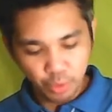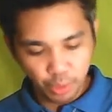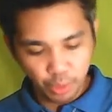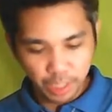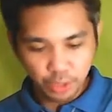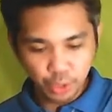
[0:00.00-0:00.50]

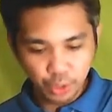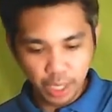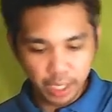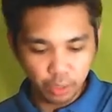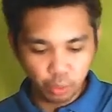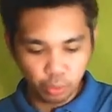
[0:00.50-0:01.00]
So let's
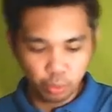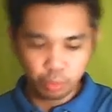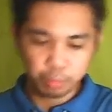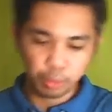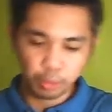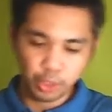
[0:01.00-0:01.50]
try
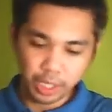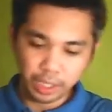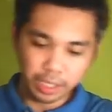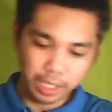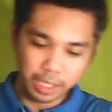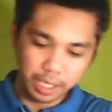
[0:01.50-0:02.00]
to
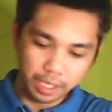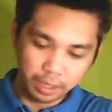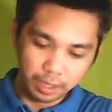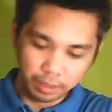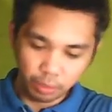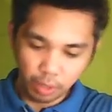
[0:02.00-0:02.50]
project it
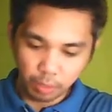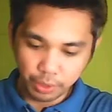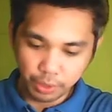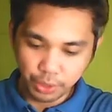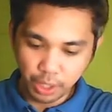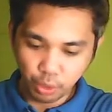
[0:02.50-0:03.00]
again to
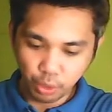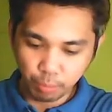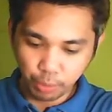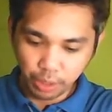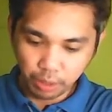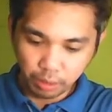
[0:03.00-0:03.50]
our
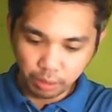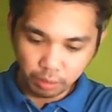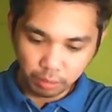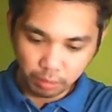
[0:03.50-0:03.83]
station point.